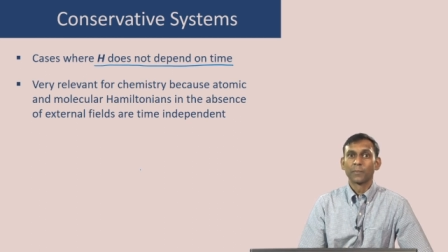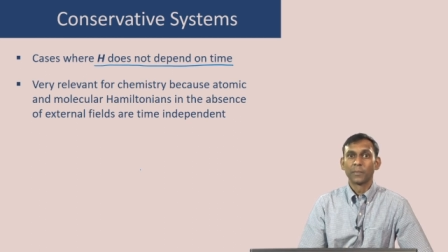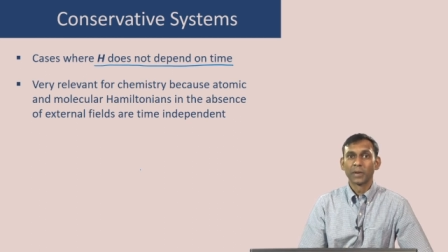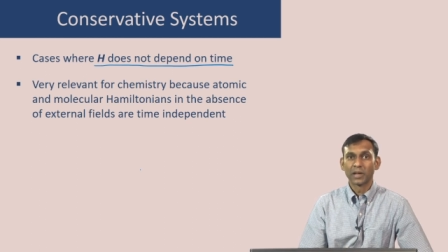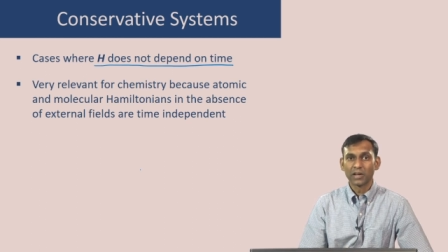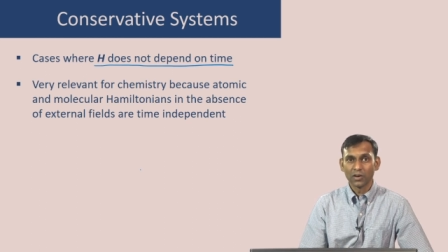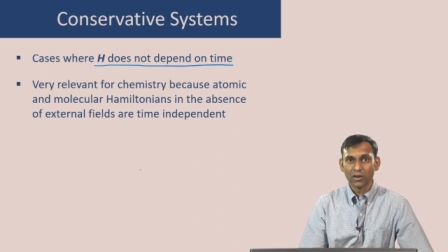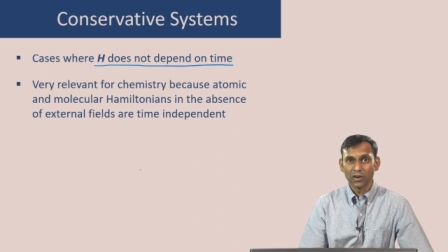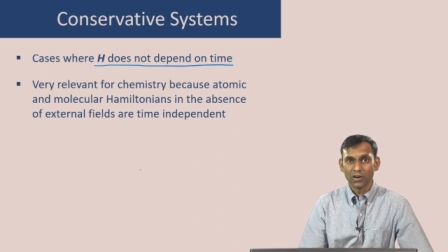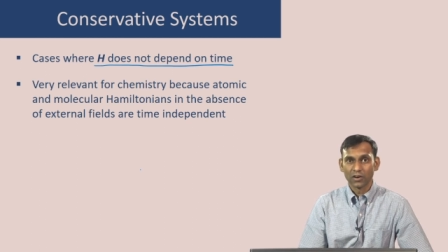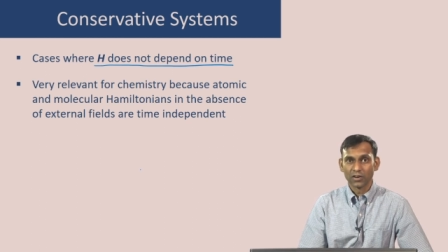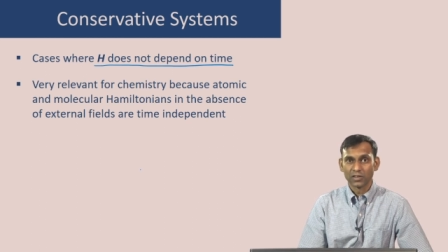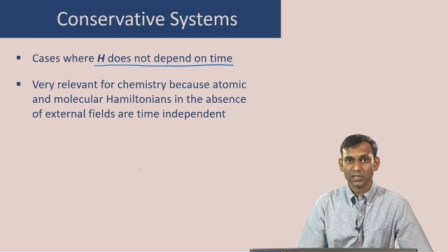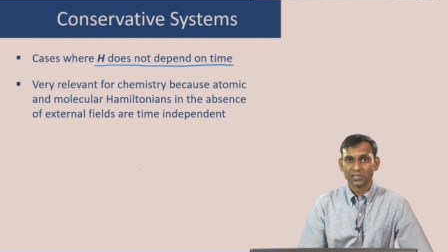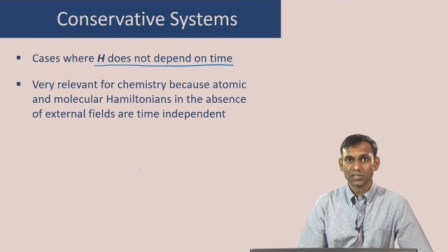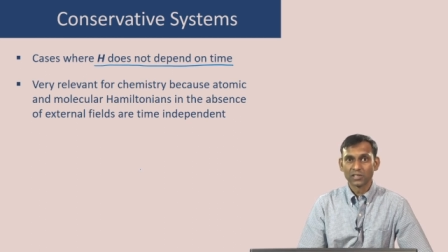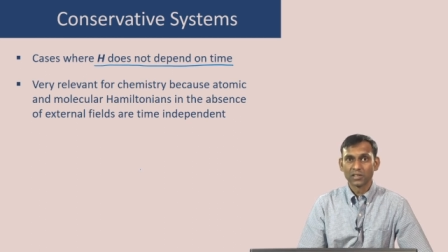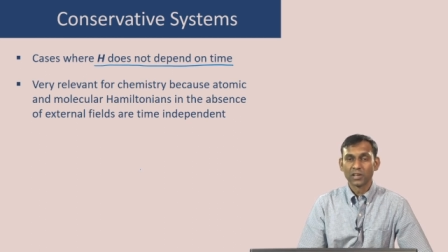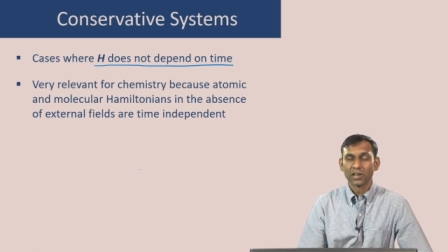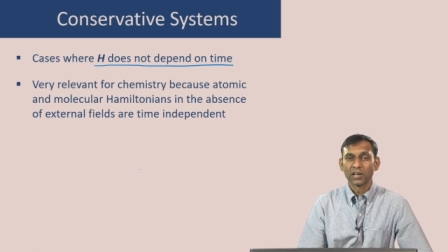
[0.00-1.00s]

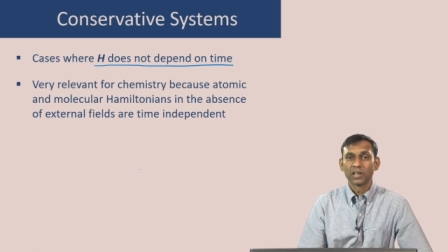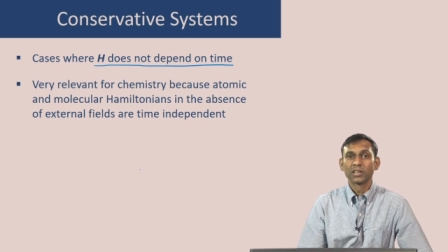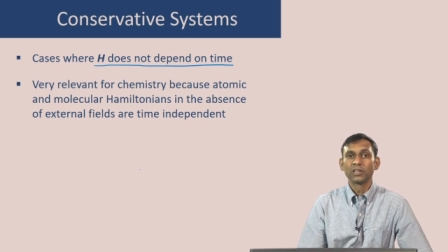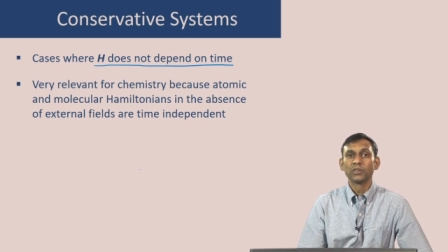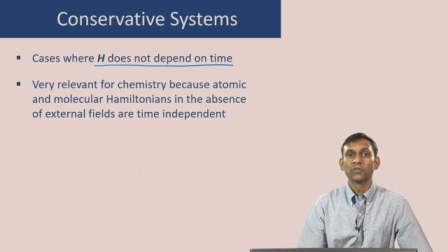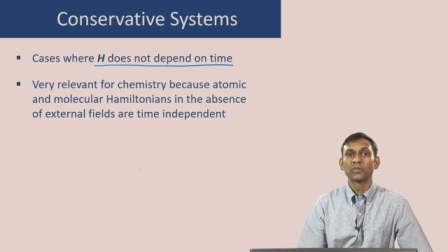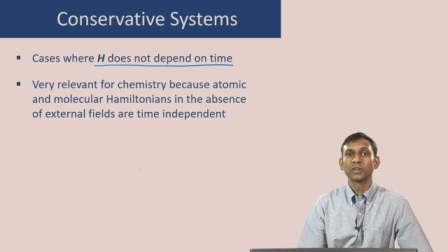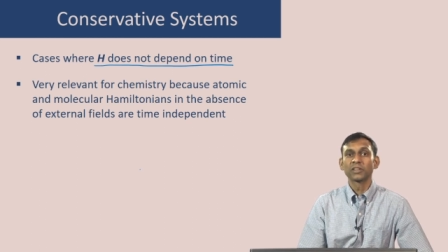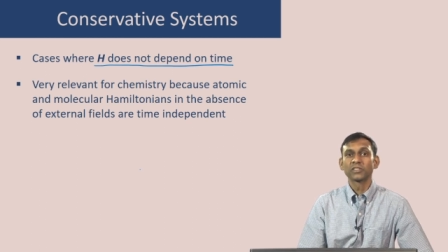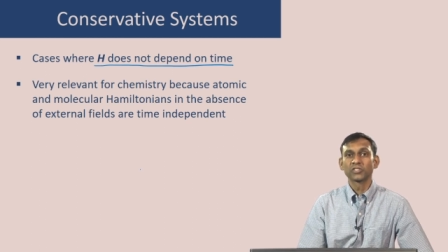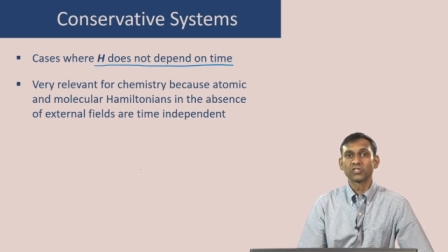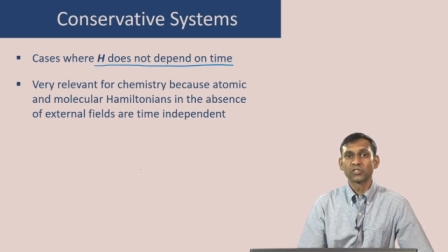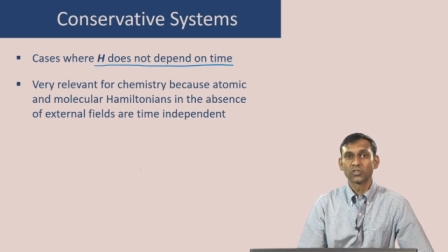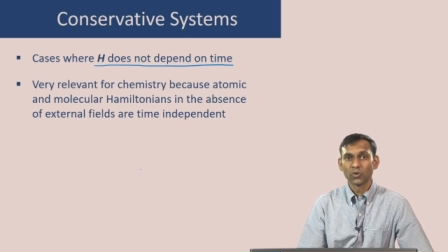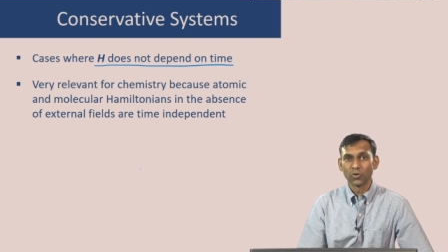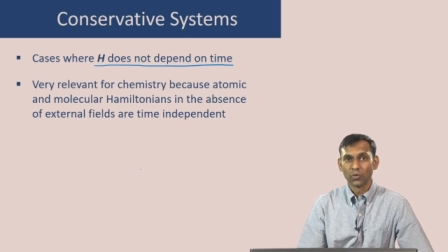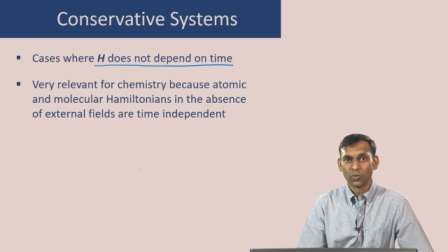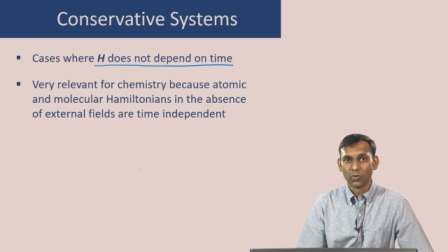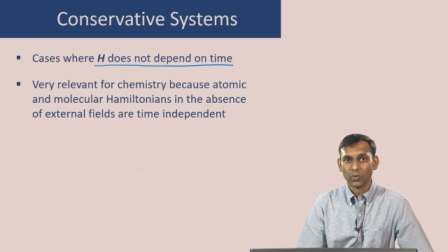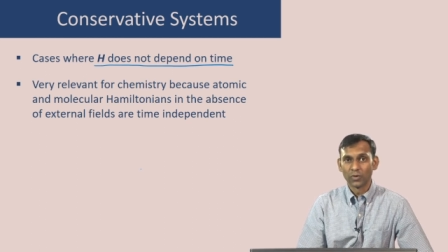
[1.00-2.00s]
because you can
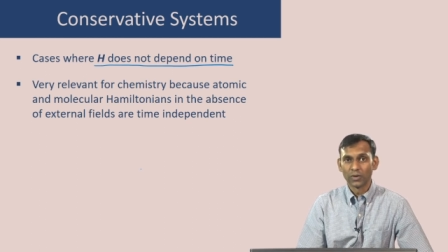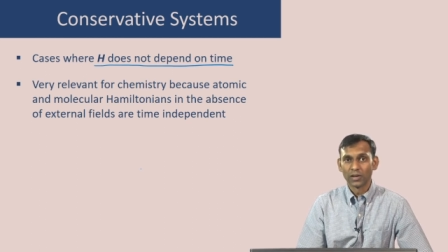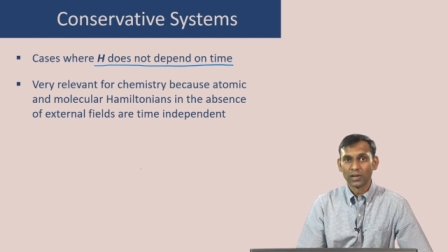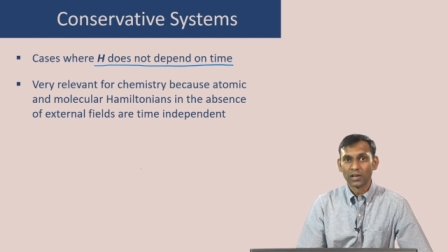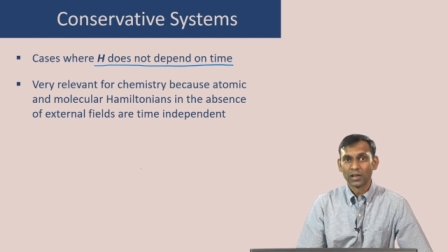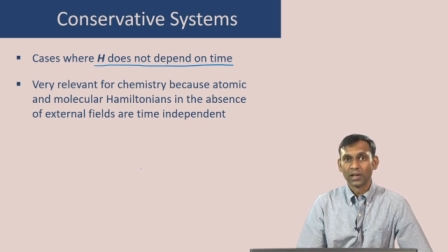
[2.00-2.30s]
show